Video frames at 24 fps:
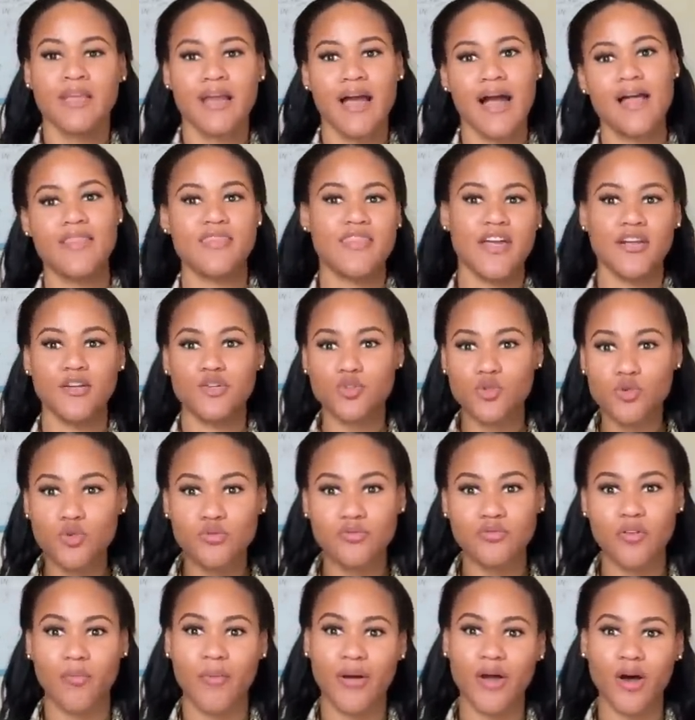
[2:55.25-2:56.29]
and then 2
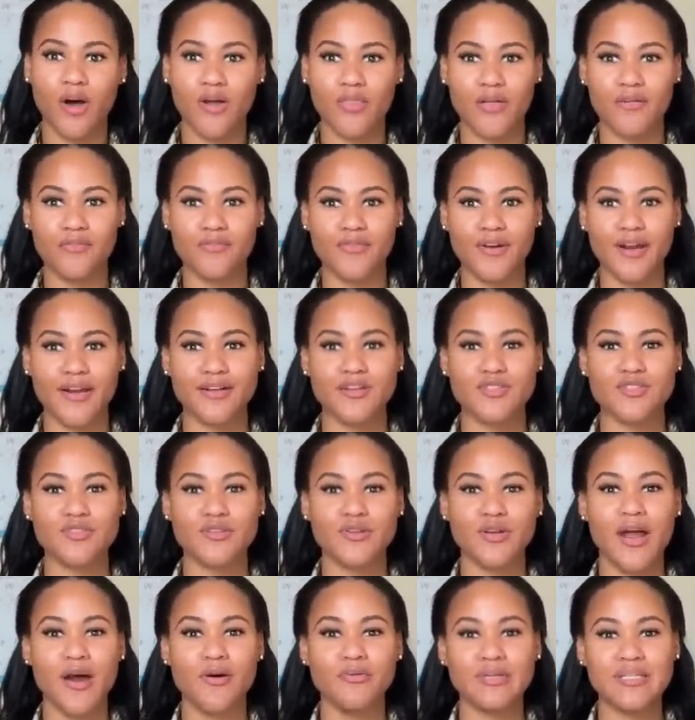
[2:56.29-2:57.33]
from my other friends, so
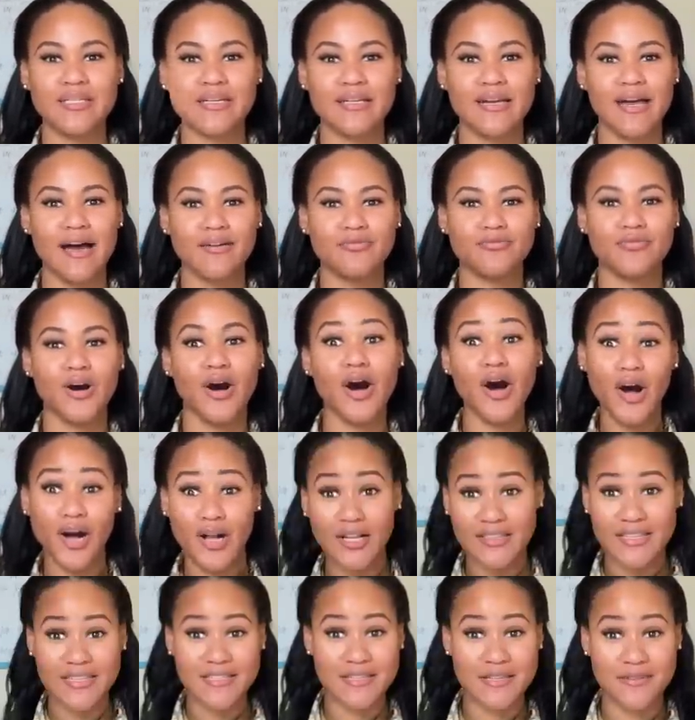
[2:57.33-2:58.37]
that we can have
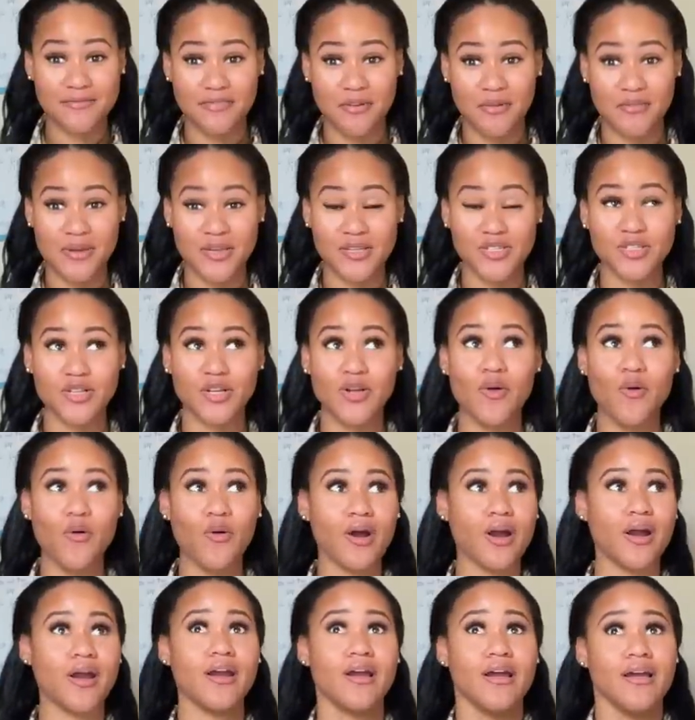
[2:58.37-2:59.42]
all this information
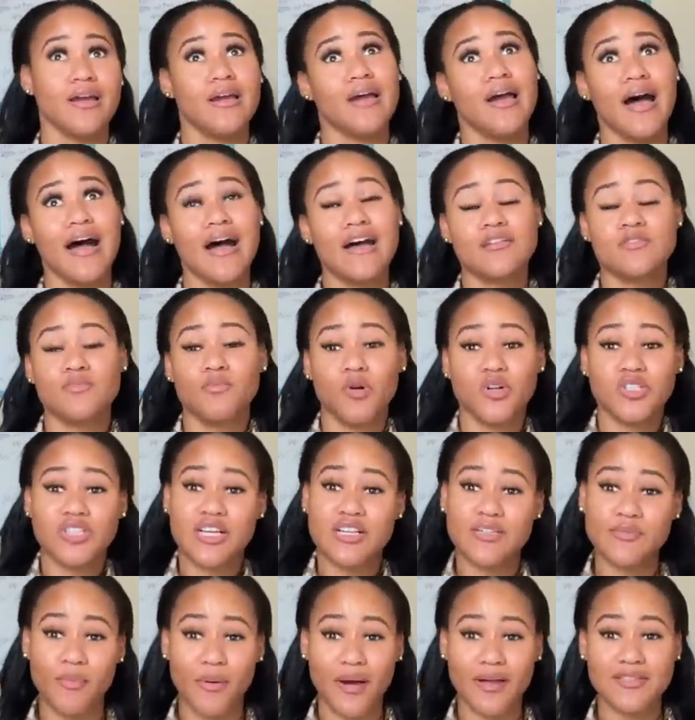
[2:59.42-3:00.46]
or as much
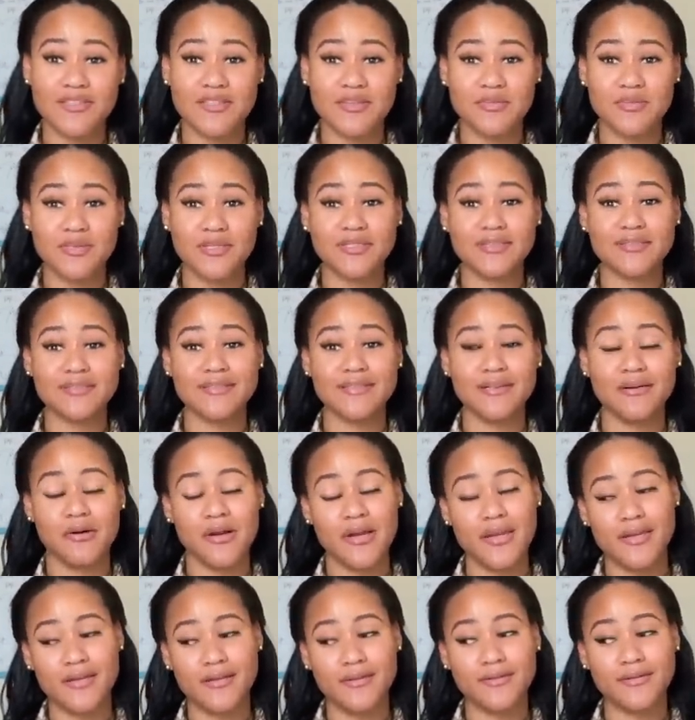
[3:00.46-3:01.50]
as possible
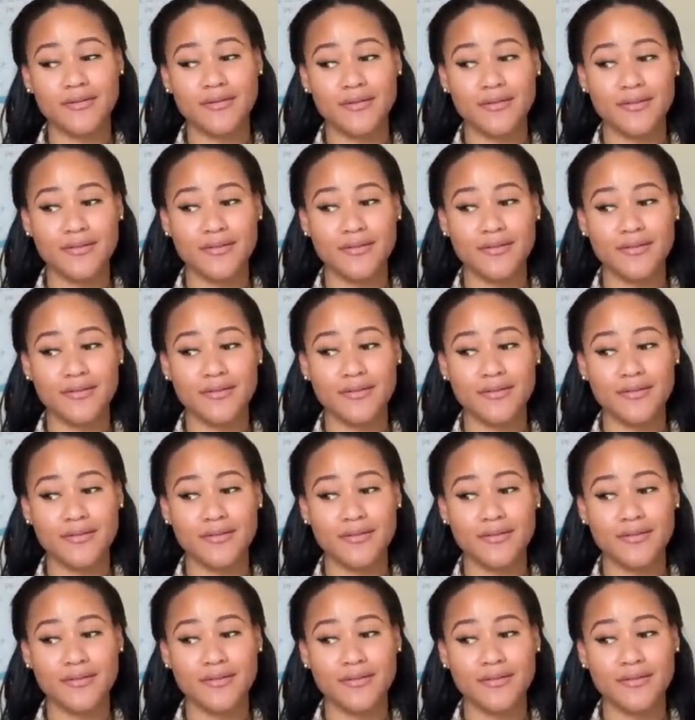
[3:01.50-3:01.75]
in